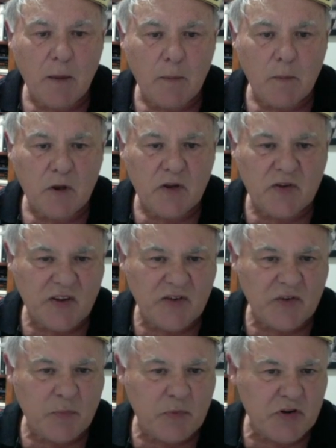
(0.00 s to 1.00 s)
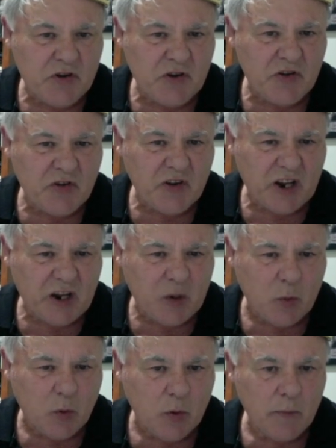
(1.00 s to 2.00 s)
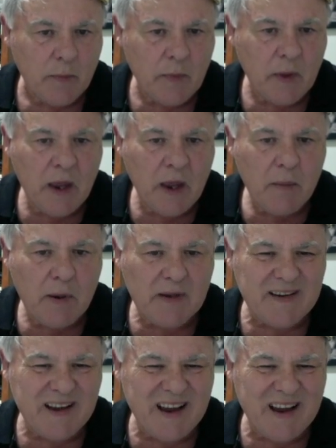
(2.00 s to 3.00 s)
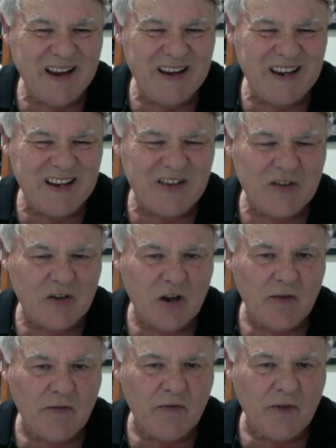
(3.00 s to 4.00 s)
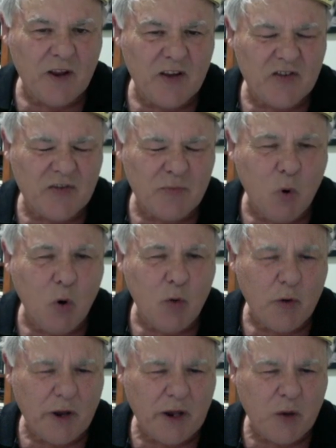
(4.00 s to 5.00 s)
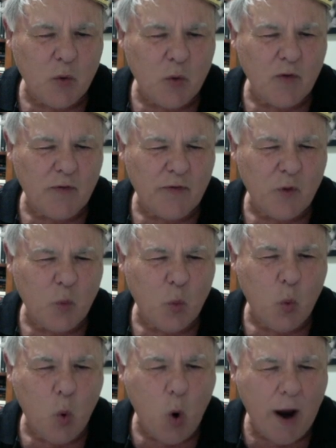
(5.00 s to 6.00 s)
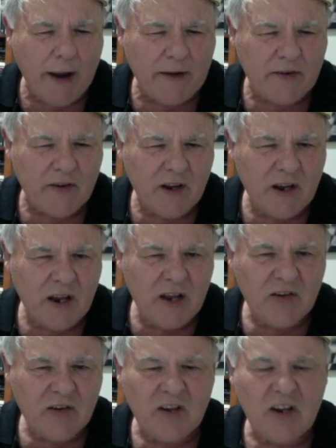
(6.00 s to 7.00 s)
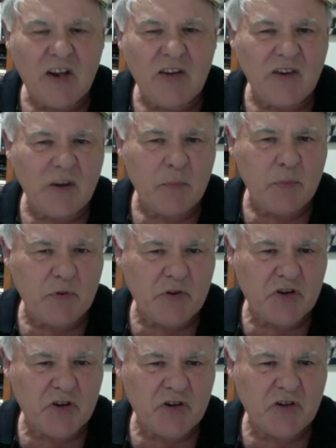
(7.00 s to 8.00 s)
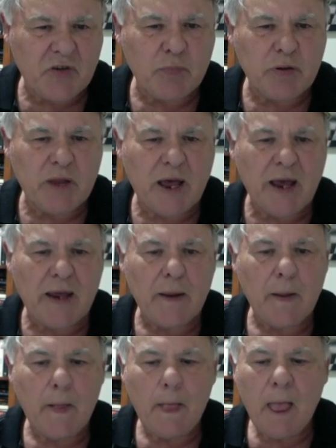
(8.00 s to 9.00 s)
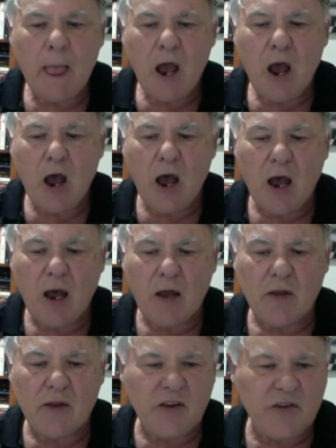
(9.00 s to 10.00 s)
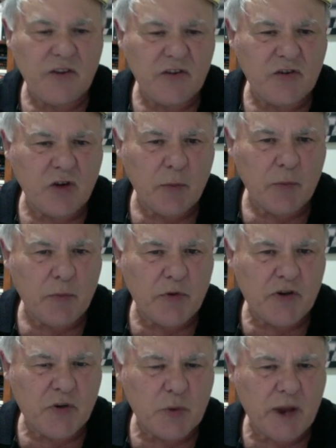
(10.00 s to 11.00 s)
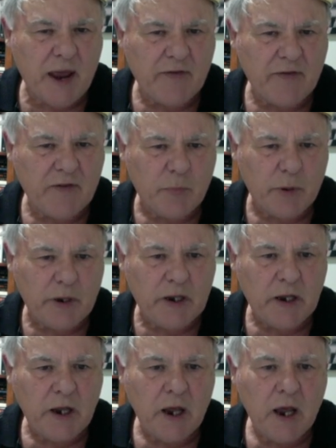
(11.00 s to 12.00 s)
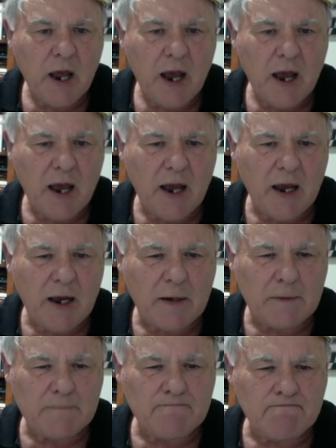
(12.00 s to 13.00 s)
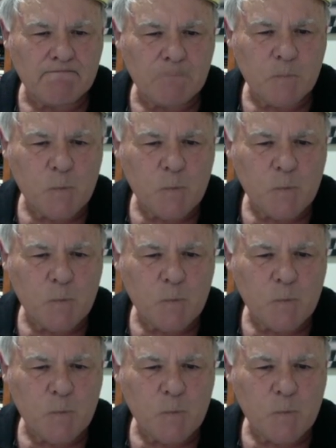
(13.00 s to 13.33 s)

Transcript: it says the position is equal, but it's more equal for white. It's an easier position to play. This type of position would have to be played